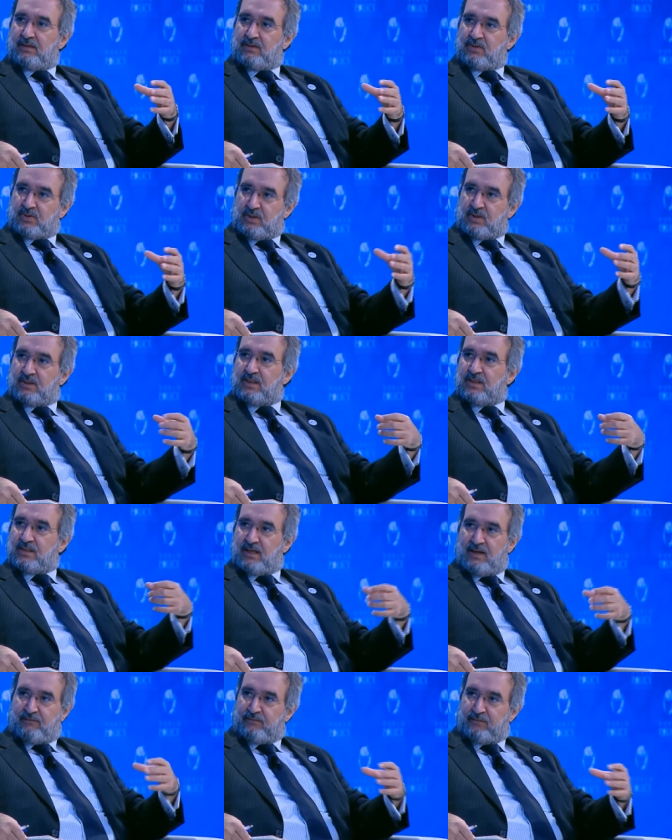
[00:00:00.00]
circles
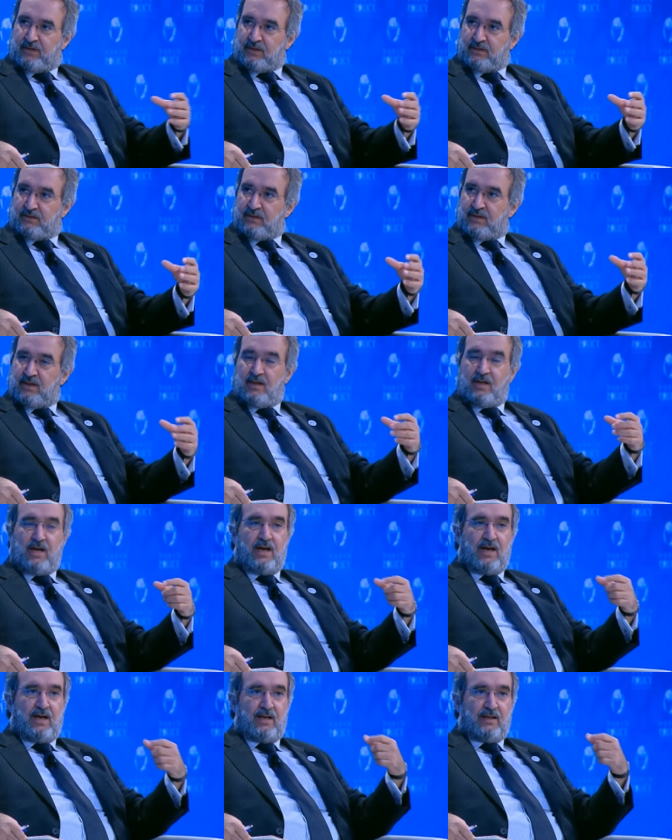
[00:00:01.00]
have failed.
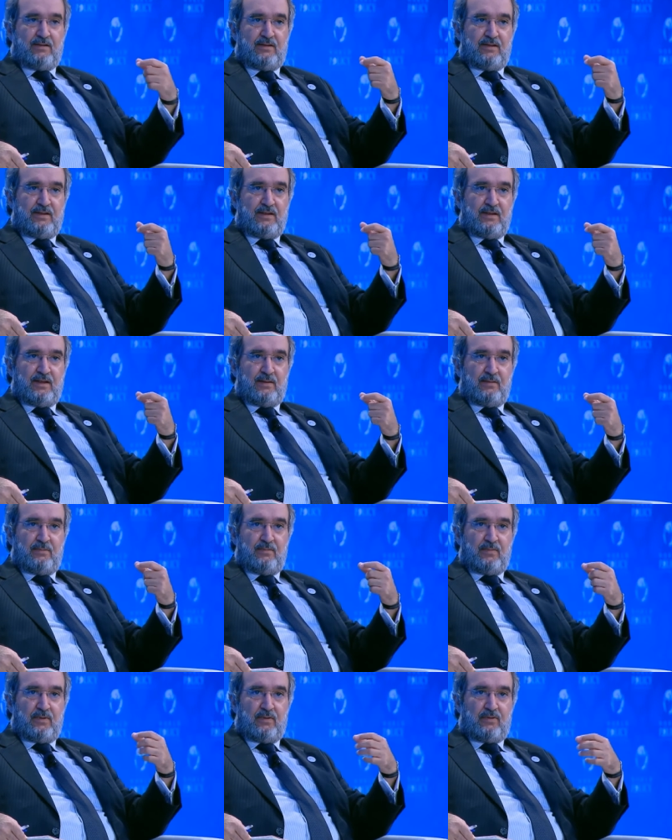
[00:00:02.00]

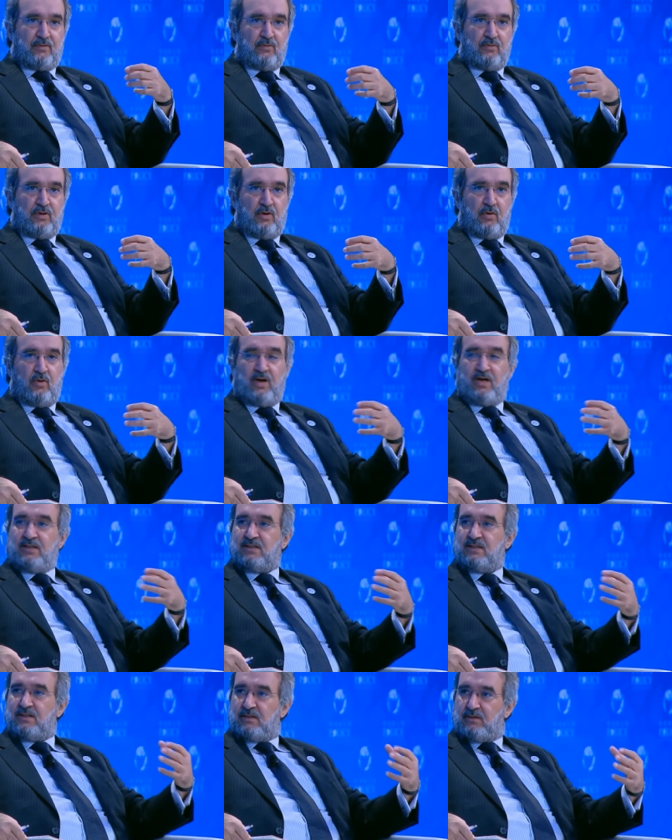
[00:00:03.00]
through the
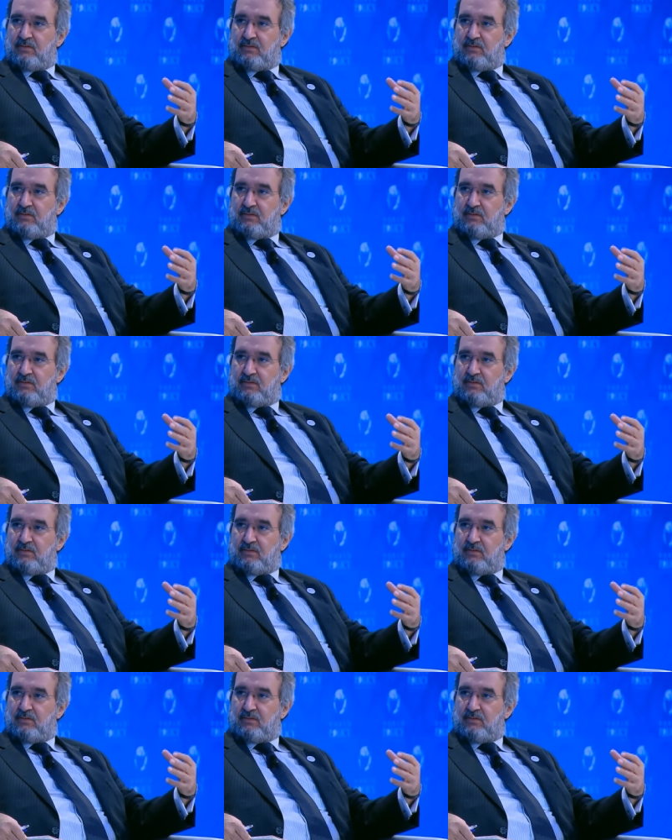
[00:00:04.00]
OIC,